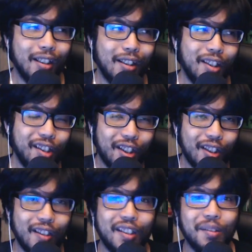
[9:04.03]
You, you
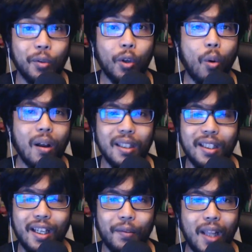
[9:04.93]
could have done some
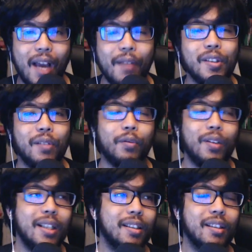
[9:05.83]
quality of life stuff. For
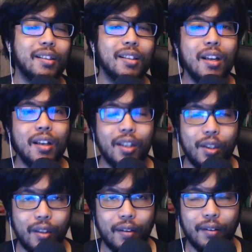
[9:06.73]
instance,
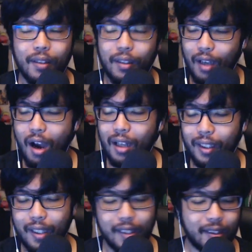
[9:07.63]
you, the, the
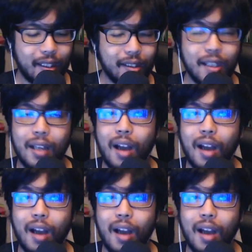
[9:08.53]
hotkeys get assigned